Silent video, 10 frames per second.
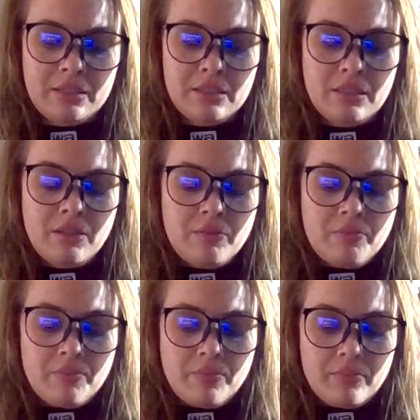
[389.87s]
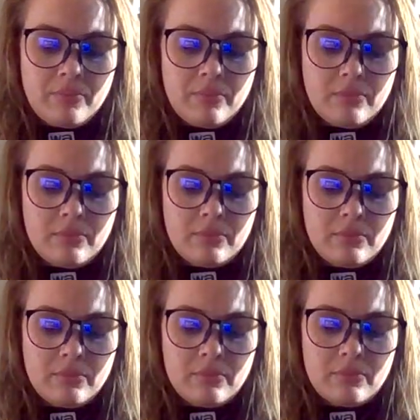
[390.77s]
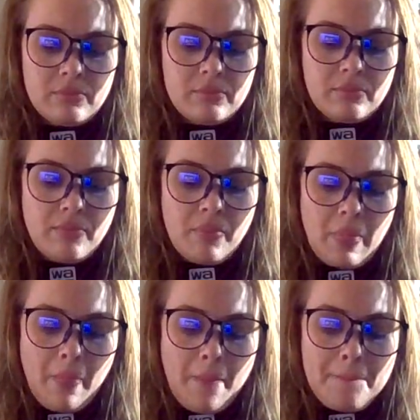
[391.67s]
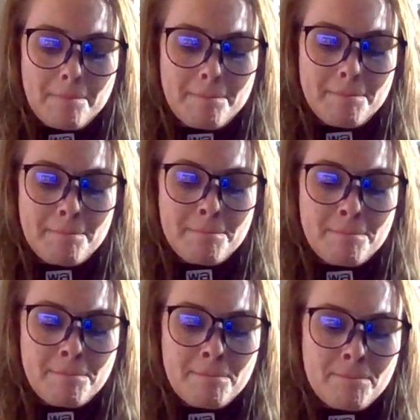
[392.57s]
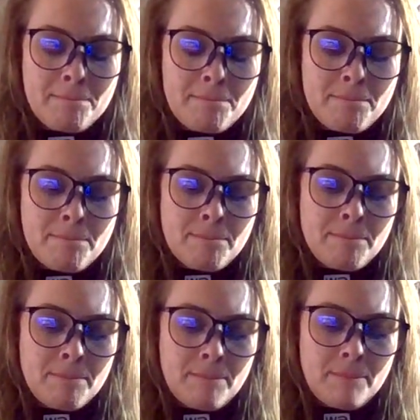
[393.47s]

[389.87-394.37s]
(silence)